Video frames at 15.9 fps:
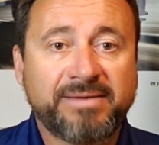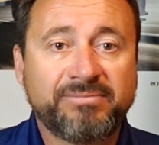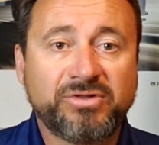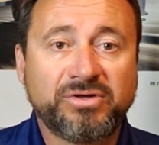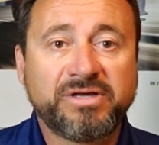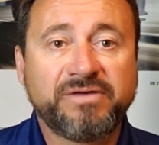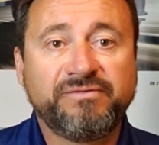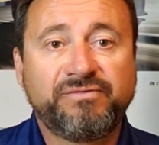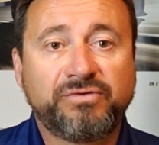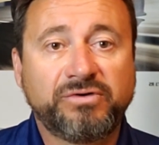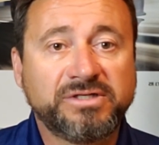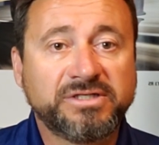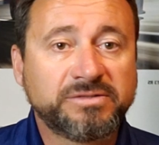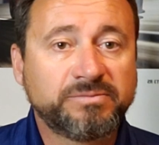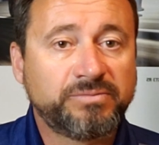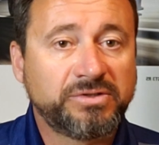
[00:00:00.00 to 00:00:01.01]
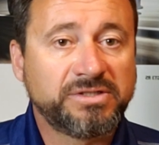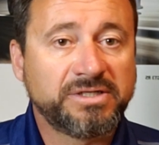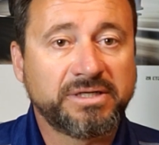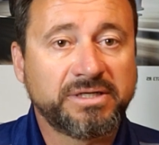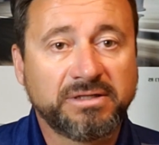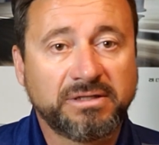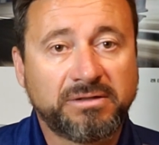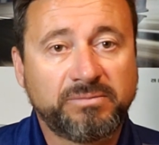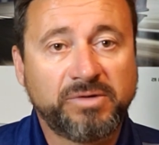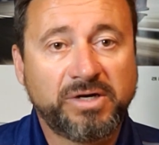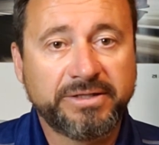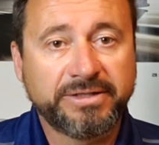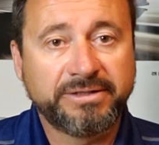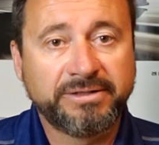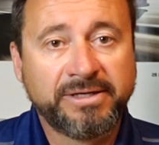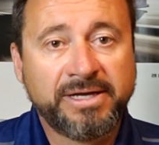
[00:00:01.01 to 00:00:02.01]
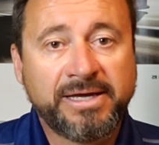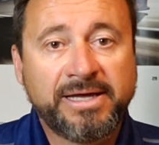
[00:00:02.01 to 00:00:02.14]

I'm looking for this particular model.